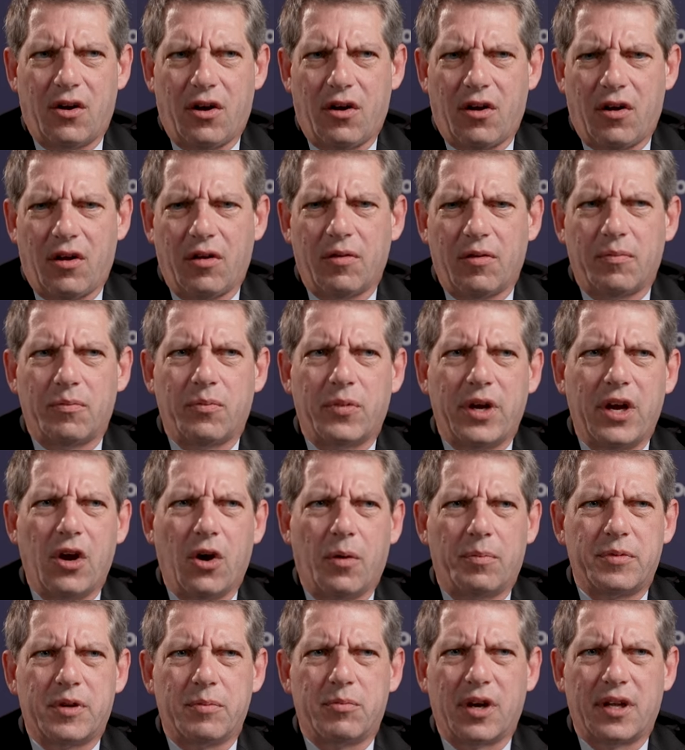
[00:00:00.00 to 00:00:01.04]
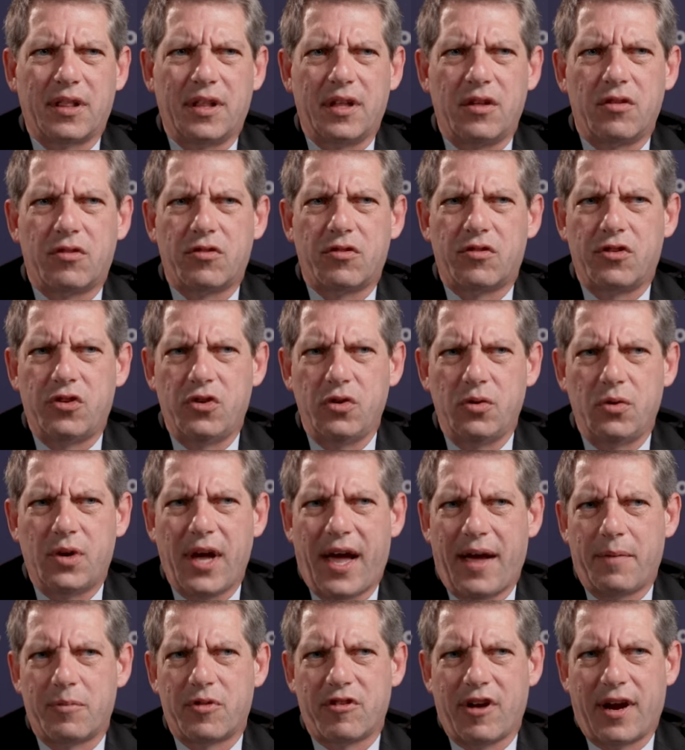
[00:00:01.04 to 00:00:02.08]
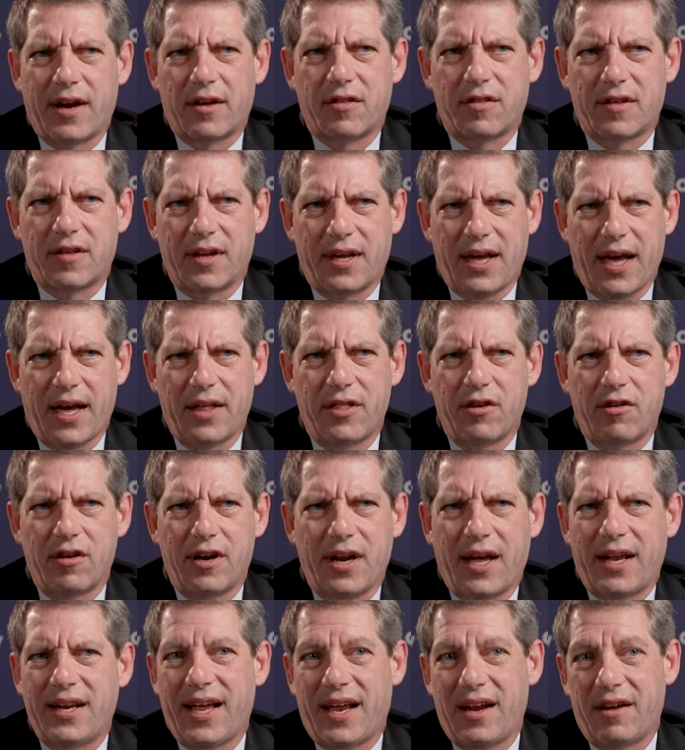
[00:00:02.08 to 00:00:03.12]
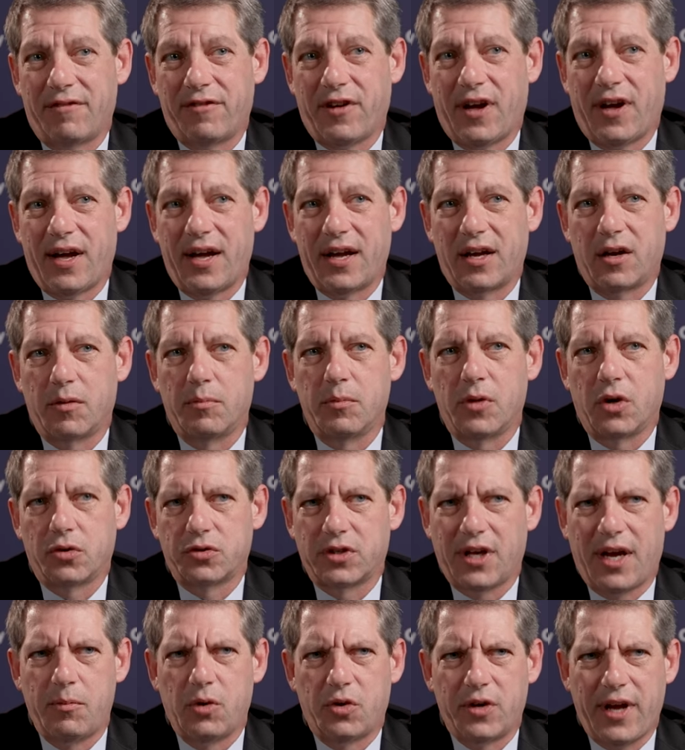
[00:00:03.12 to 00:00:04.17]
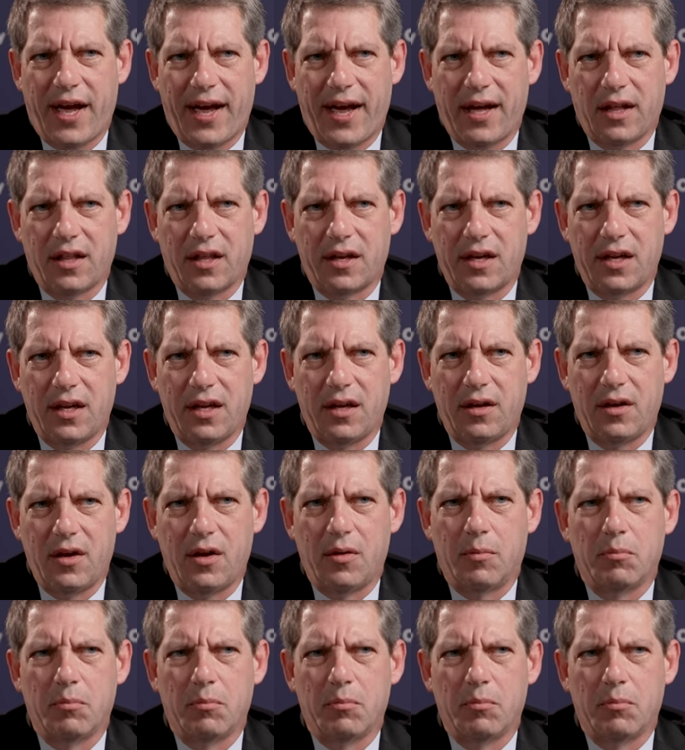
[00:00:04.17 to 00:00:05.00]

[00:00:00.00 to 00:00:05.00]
all, we hope to bring these two abstracts together in identifying a multimodality,